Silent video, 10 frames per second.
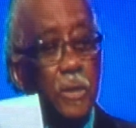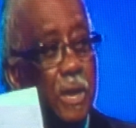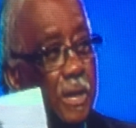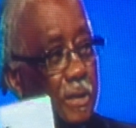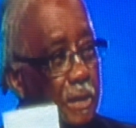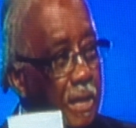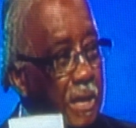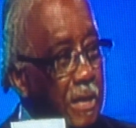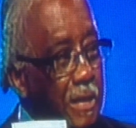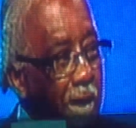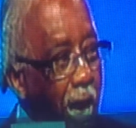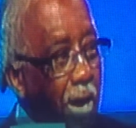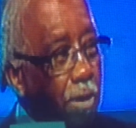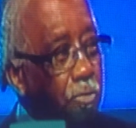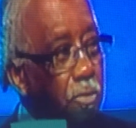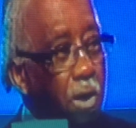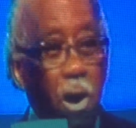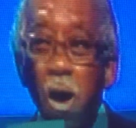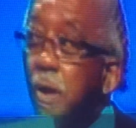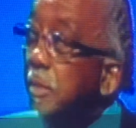Kennedy King College,
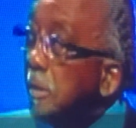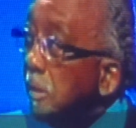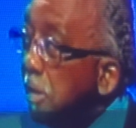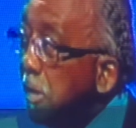under the